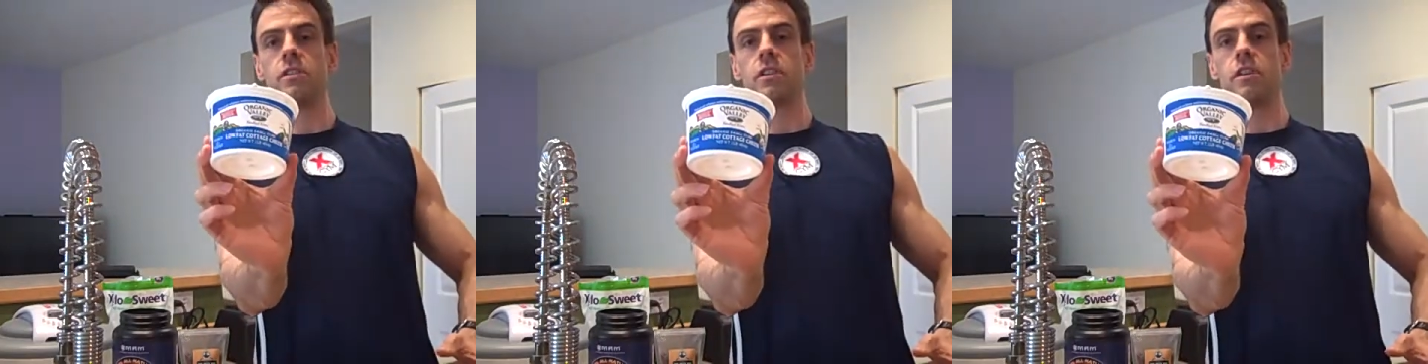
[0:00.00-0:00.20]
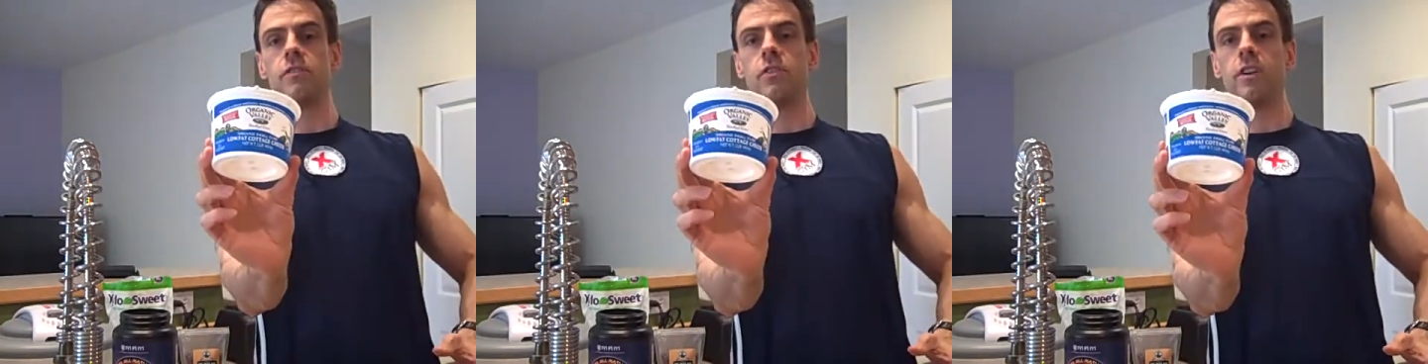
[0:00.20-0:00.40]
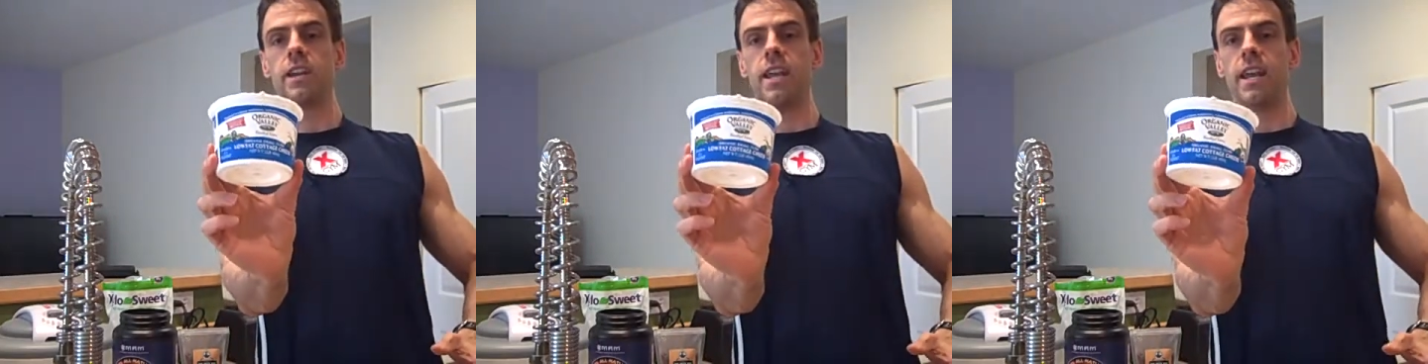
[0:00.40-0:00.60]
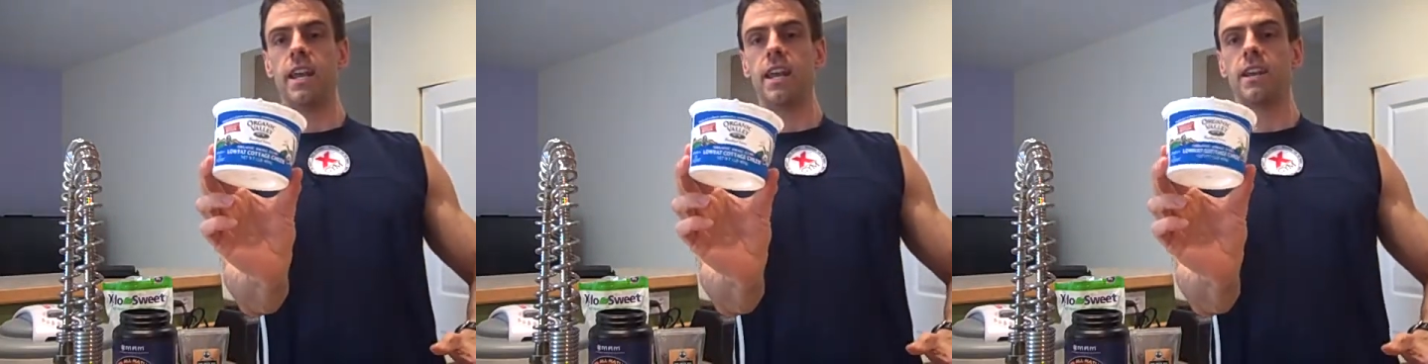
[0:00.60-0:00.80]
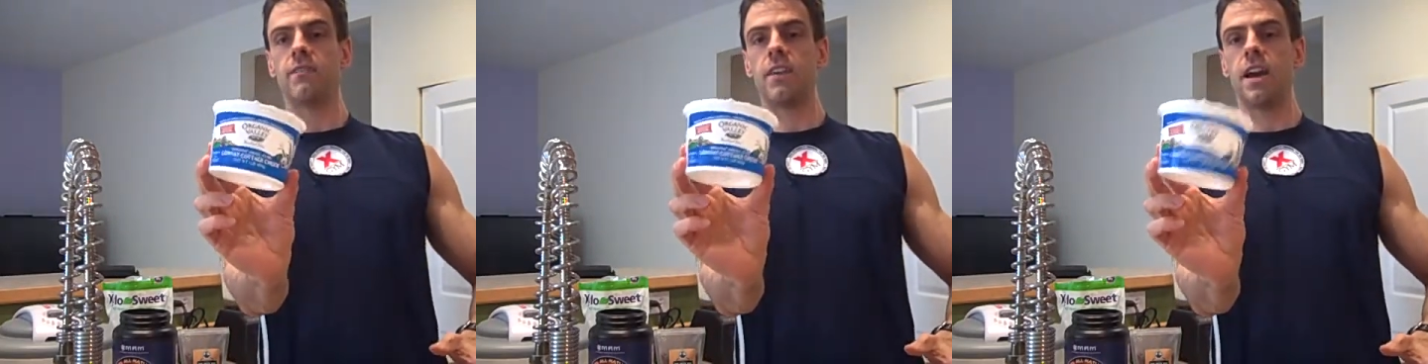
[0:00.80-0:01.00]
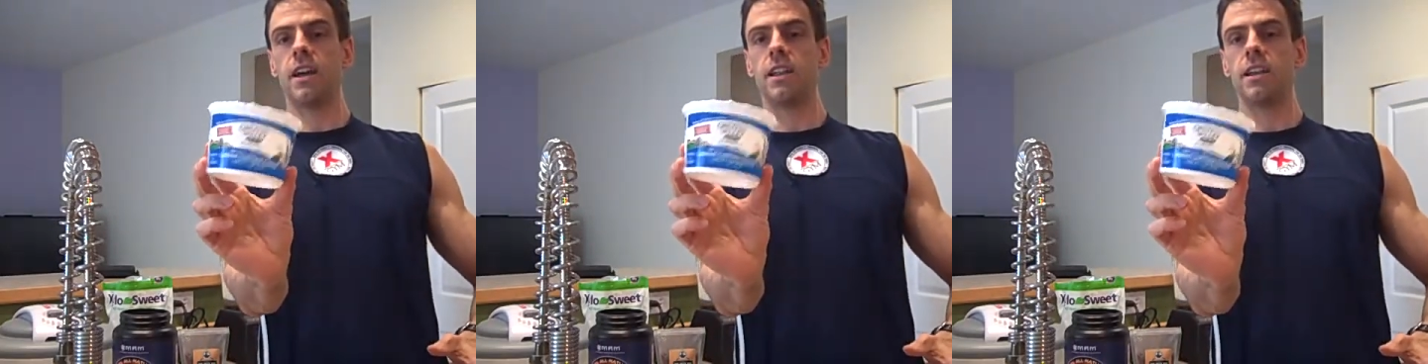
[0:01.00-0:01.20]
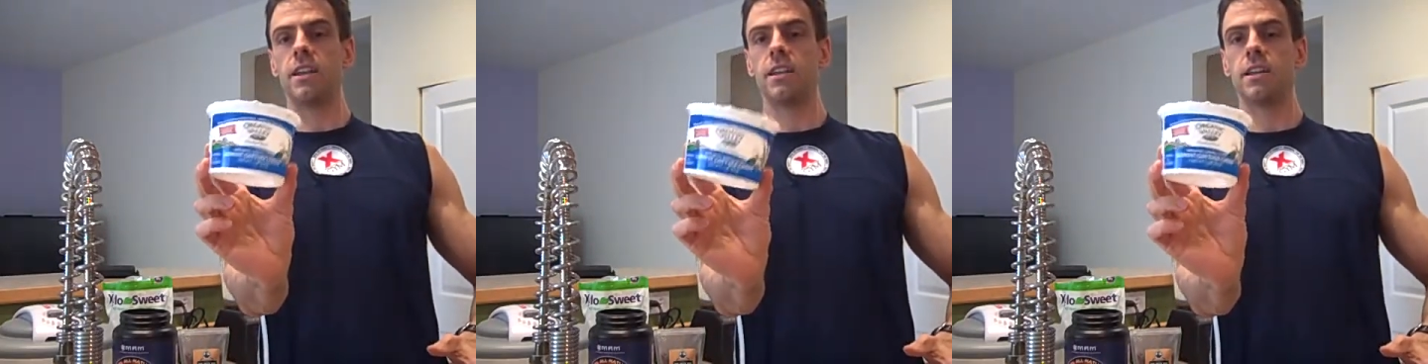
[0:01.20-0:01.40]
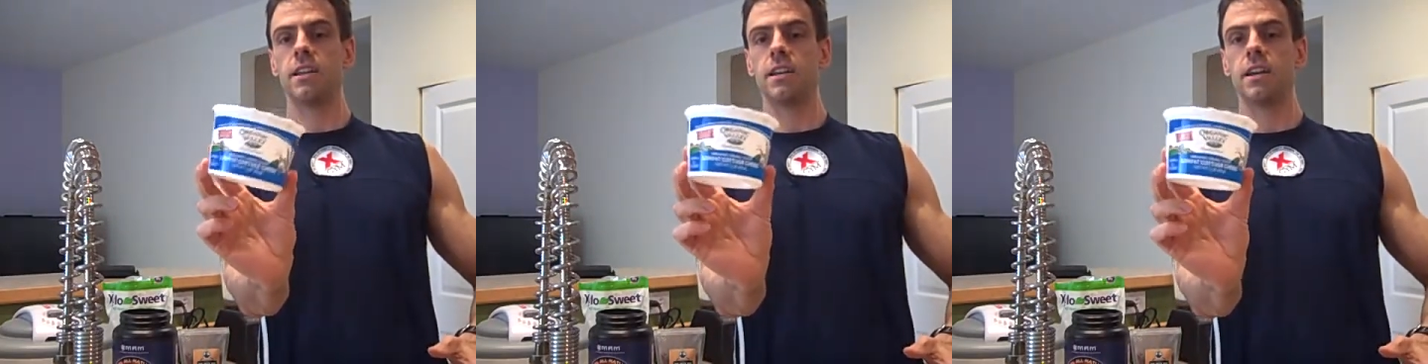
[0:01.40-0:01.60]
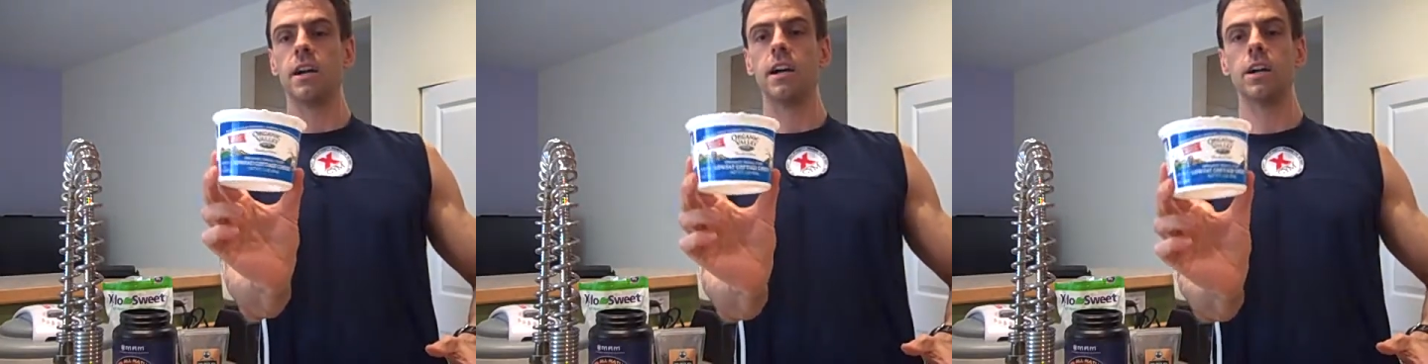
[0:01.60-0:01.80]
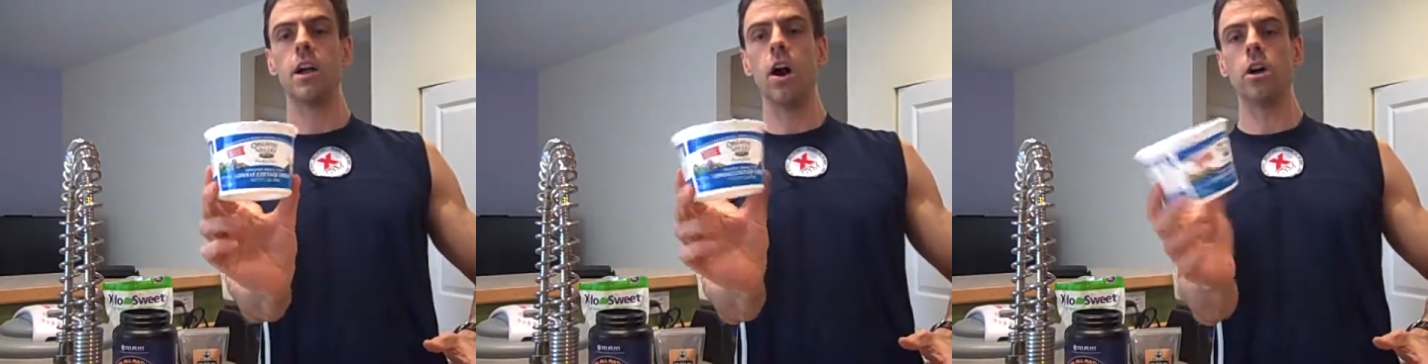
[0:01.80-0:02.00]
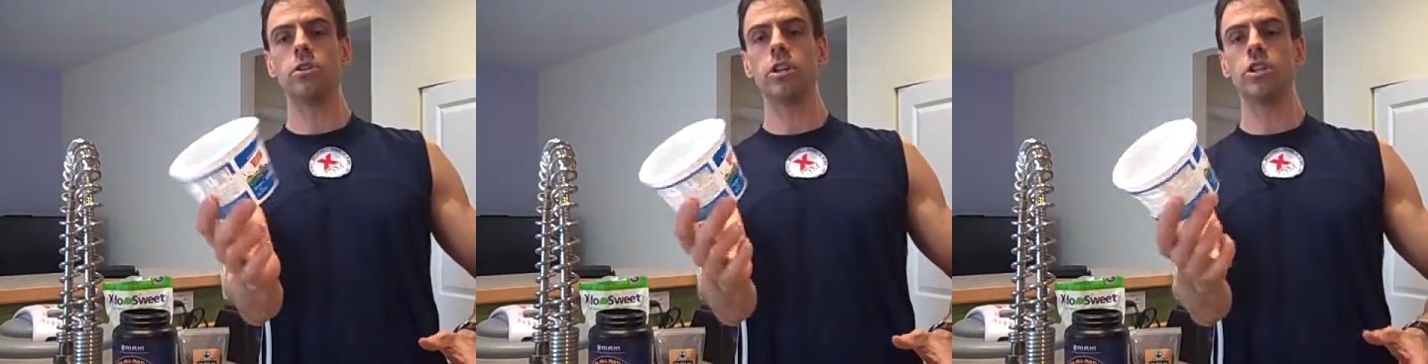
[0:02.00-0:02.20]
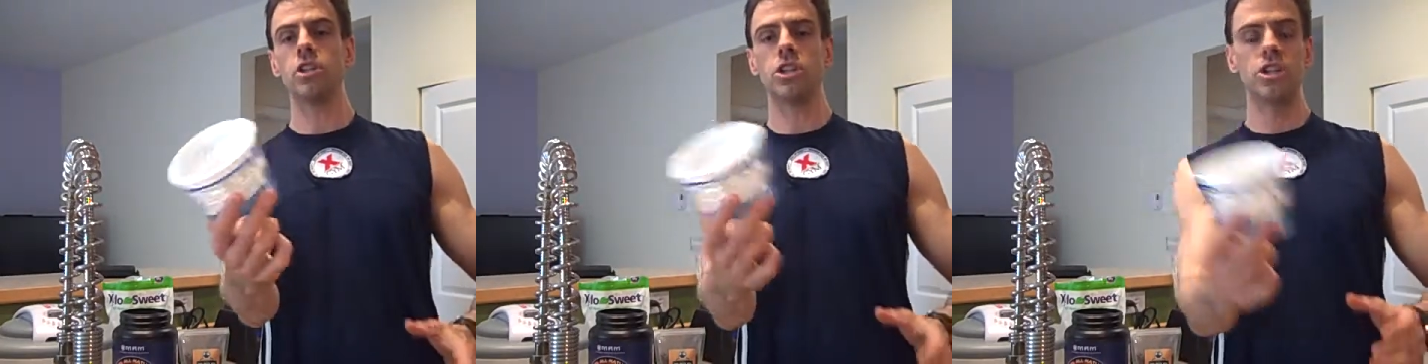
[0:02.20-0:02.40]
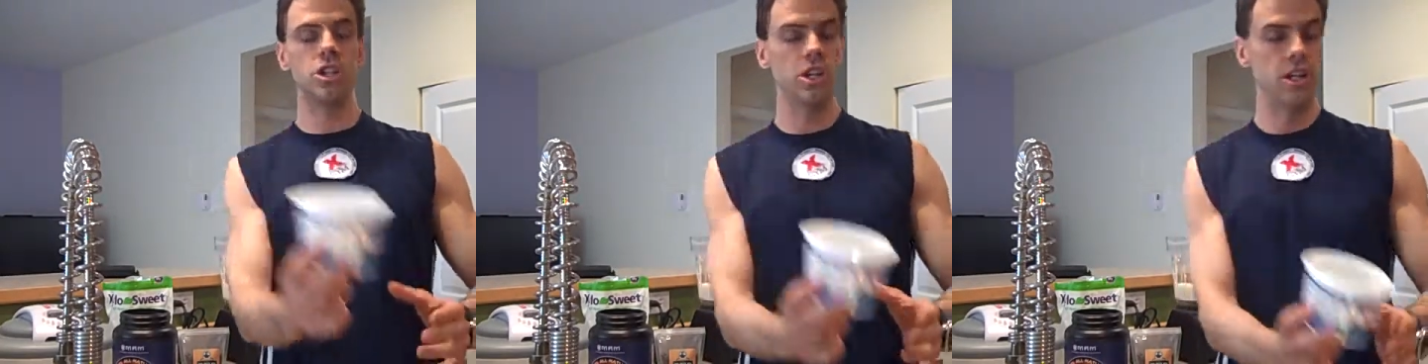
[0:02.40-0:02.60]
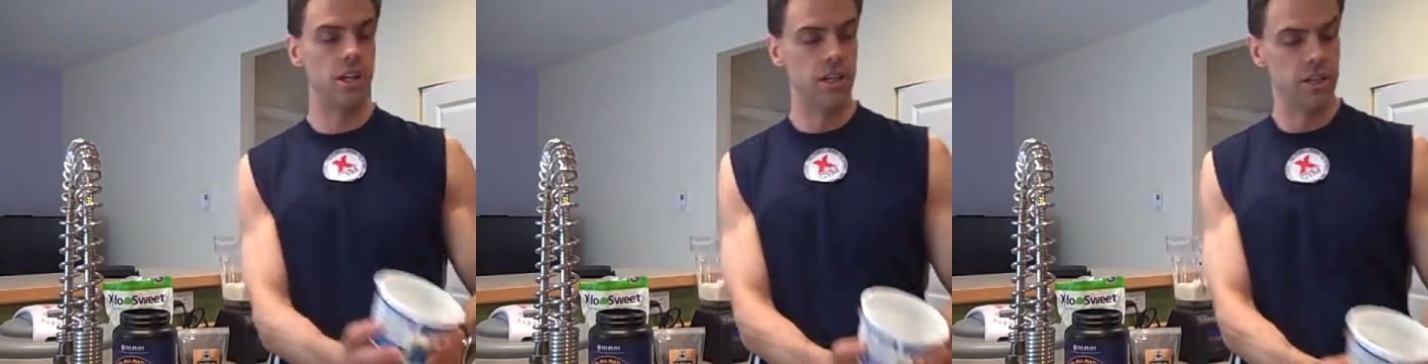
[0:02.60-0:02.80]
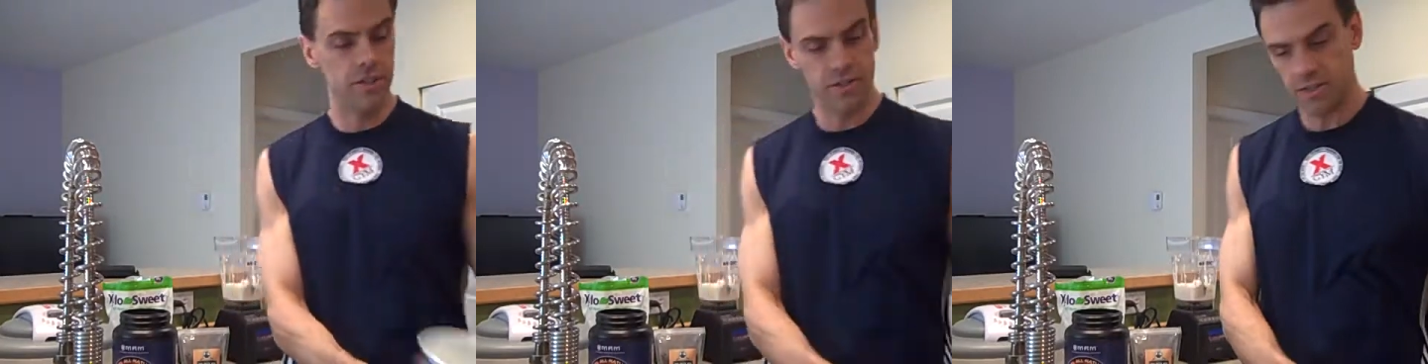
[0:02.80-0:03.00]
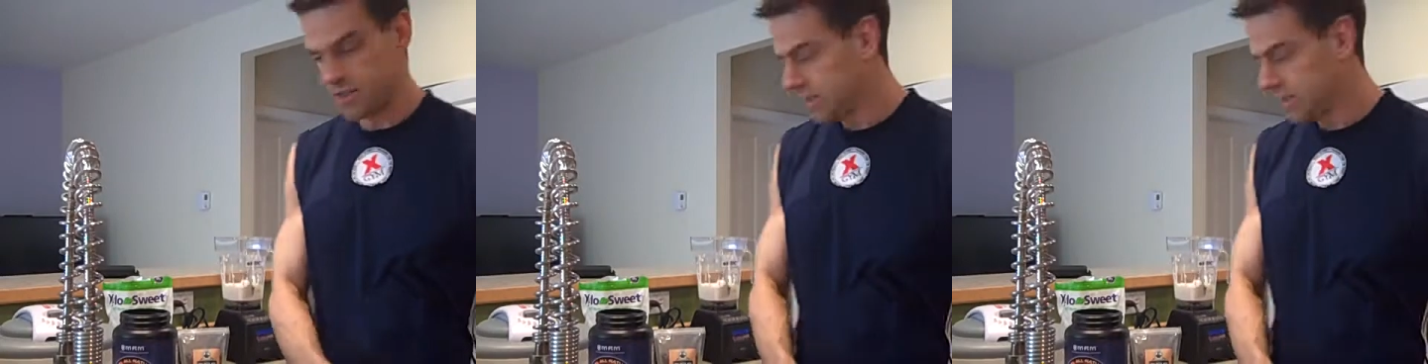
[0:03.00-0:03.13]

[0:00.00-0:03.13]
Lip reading: of Organic Valley cottage cheese.